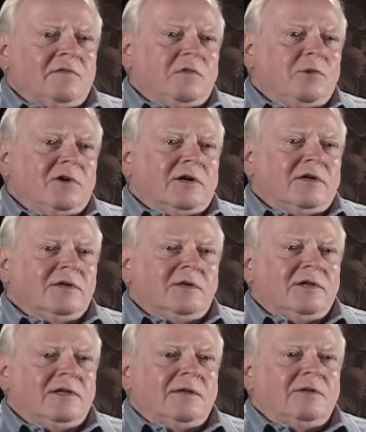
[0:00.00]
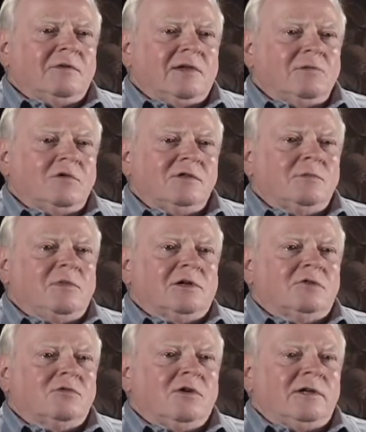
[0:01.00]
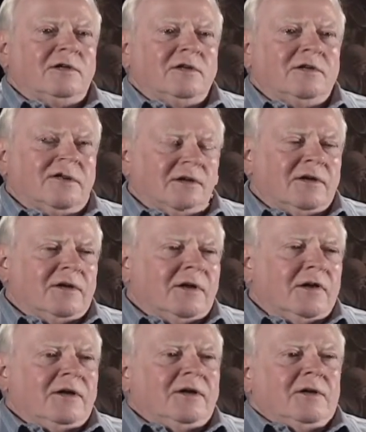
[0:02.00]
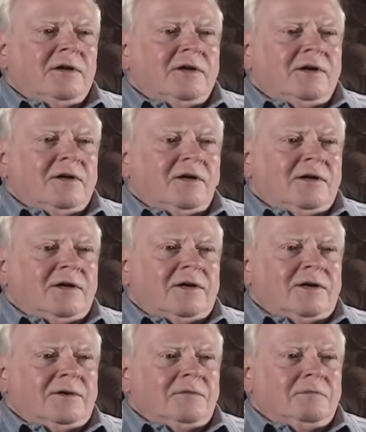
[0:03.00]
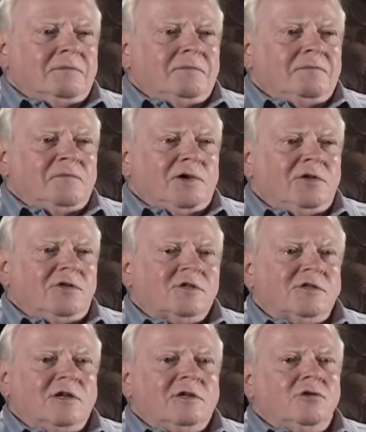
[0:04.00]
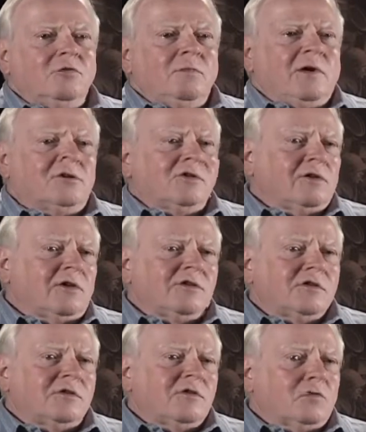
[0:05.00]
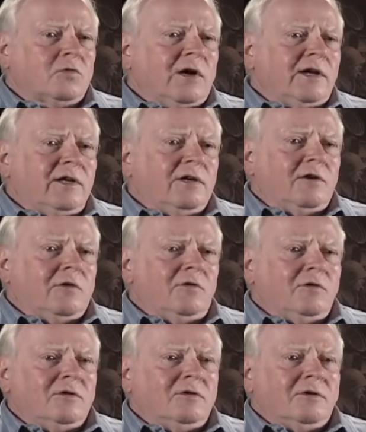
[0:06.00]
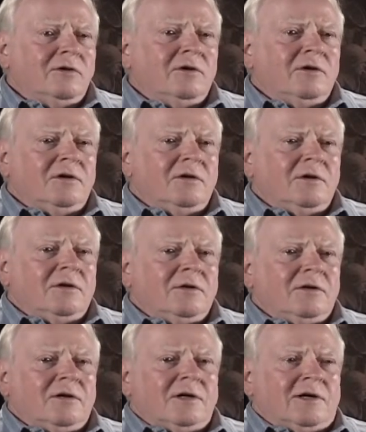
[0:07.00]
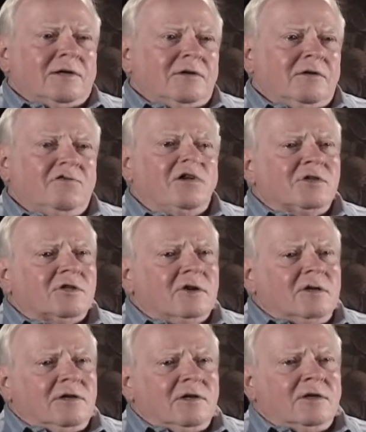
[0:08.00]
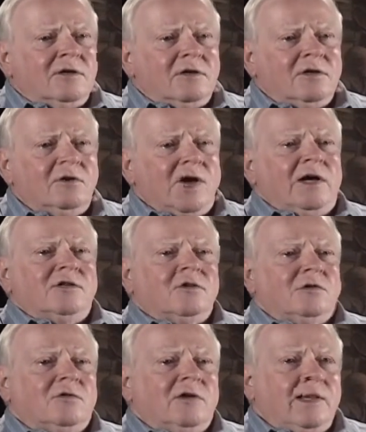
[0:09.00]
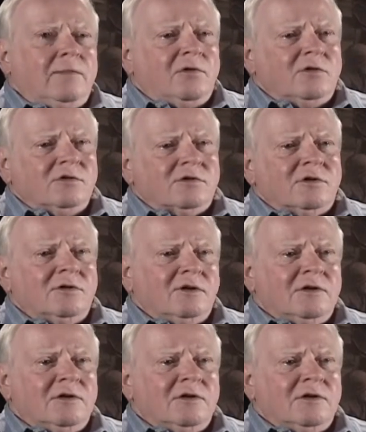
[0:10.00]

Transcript: of a brick, and that, that was a big treat. Uh, you just didn't do much. You listened to the radio, uh, you visited, you asked your neighbors